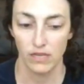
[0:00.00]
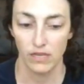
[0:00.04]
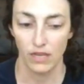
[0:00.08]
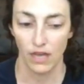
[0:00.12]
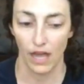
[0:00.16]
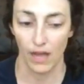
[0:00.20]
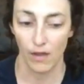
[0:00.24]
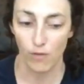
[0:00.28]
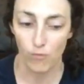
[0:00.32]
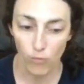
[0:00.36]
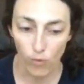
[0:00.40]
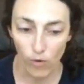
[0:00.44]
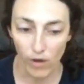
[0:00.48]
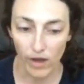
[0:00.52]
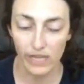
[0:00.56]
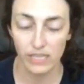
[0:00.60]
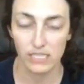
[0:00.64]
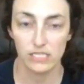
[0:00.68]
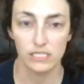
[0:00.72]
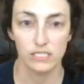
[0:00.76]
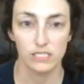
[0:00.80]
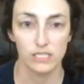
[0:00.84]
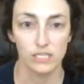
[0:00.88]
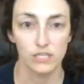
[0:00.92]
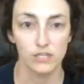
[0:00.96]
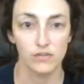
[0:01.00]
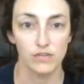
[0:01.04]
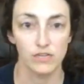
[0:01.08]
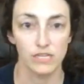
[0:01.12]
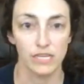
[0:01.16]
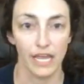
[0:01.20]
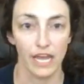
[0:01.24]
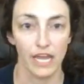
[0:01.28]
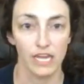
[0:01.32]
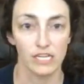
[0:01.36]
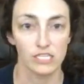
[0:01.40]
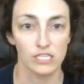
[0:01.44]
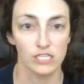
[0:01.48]
I want to
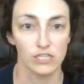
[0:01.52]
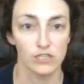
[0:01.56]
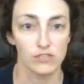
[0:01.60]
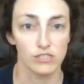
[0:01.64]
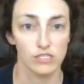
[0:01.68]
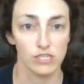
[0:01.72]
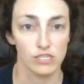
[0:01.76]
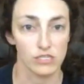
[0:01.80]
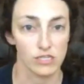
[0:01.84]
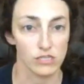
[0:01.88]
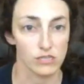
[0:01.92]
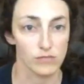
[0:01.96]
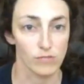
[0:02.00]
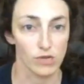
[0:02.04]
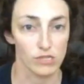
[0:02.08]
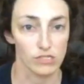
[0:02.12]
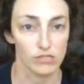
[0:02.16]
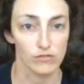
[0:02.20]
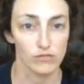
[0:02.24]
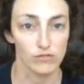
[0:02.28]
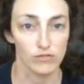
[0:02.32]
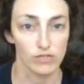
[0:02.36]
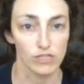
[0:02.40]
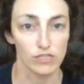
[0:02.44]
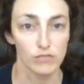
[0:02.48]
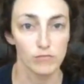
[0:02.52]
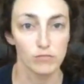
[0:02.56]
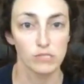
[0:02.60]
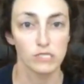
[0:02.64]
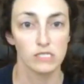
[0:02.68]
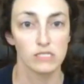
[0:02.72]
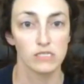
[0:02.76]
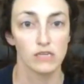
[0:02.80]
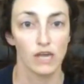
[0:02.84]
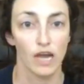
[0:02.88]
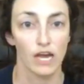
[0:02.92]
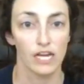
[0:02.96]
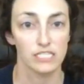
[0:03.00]
engage and use those other muscle
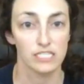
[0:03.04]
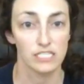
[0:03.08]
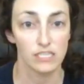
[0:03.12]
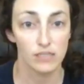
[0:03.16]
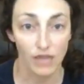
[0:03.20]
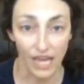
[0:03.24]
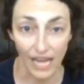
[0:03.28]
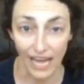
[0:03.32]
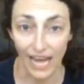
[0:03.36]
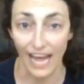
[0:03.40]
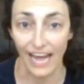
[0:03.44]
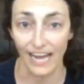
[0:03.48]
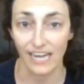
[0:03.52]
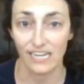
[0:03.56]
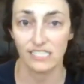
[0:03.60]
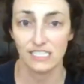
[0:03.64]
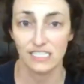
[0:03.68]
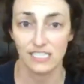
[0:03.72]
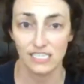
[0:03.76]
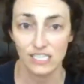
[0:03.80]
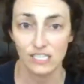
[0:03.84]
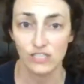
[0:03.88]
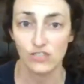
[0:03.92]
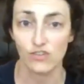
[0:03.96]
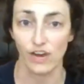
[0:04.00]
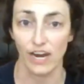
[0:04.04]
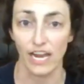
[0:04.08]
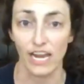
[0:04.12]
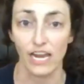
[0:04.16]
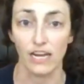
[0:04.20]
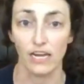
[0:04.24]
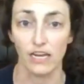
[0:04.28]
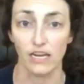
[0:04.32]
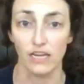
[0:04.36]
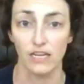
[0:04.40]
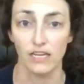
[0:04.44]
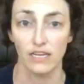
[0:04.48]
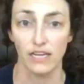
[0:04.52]
groups. I should actually
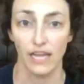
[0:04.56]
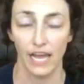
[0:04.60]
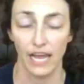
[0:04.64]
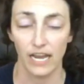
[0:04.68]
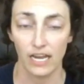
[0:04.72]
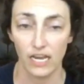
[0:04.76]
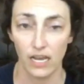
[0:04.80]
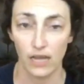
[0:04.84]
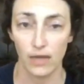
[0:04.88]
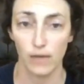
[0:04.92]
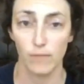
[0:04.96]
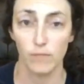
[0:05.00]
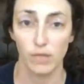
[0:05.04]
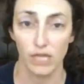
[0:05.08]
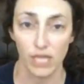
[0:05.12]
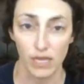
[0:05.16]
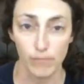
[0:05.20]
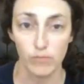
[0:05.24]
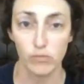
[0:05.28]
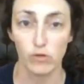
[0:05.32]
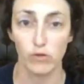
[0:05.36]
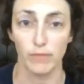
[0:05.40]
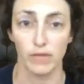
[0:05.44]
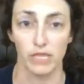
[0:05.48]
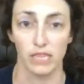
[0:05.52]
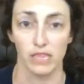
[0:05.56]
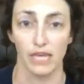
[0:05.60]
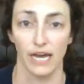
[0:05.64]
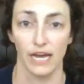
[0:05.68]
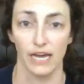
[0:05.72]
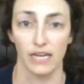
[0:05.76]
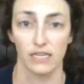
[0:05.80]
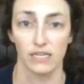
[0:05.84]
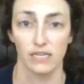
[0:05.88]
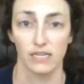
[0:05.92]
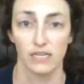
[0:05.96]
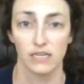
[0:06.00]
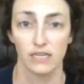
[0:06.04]
train and implement that.
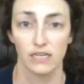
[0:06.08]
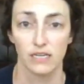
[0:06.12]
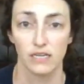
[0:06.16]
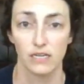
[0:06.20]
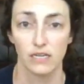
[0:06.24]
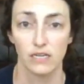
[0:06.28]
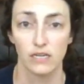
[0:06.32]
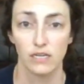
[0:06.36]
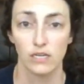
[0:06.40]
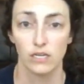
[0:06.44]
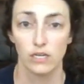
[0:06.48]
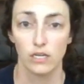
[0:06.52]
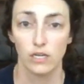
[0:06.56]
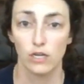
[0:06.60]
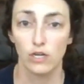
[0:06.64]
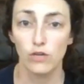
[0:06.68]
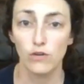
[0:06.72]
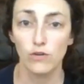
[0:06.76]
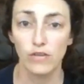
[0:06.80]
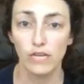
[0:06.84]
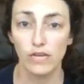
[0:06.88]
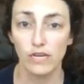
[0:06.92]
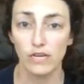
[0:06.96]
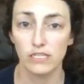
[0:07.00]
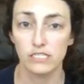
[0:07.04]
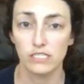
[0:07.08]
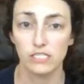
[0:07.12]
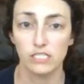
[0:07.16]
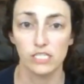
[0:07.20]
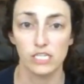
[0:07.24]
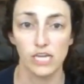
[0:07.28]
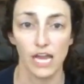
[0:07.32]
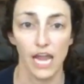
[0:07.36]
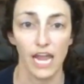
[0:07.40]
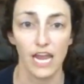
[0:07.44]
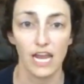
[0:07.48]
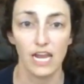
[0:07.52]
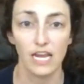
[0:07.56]
Who here has
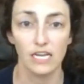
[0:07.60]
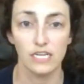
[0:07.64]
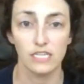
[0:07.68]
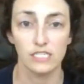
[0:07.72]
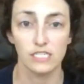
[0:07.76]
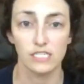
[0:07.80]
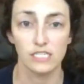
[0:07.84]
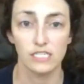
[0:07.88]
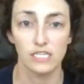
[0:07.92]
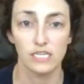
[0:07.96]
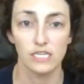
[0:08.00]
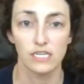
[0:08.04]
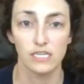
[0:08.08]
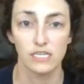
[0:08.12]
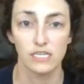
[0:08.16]
changed